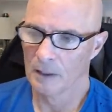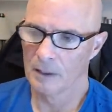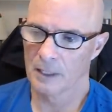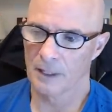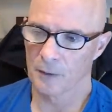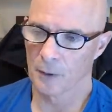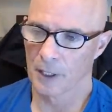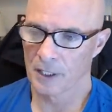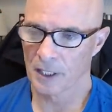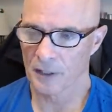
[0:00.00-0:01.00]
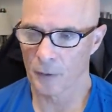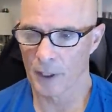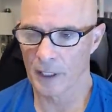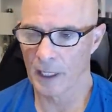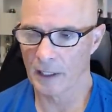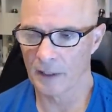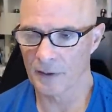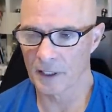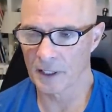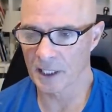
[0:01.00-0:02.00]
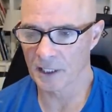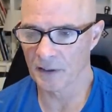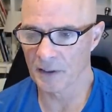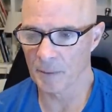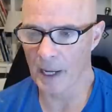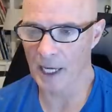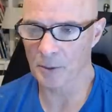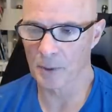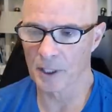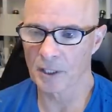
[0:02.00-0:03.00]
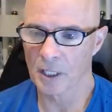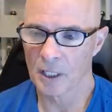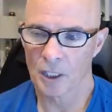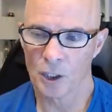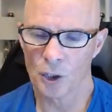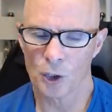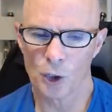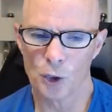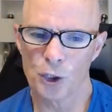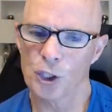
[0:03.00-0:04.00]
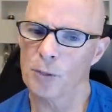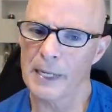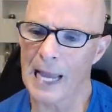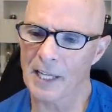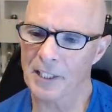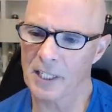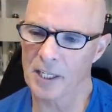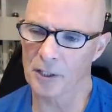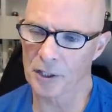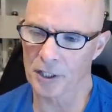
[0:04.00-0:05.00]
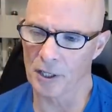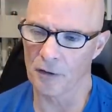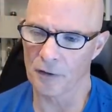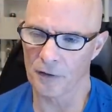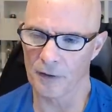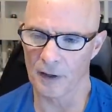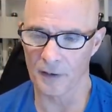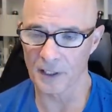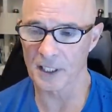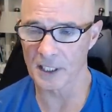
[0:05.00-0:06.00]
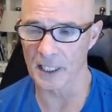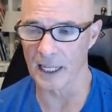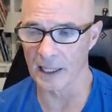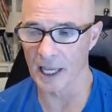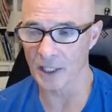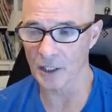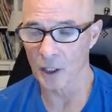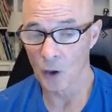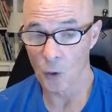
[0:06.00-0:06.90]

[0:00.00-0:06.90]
Is it safe to run a 649 lift on 650 pack springs? You, you should be asking yourself if this is an LS,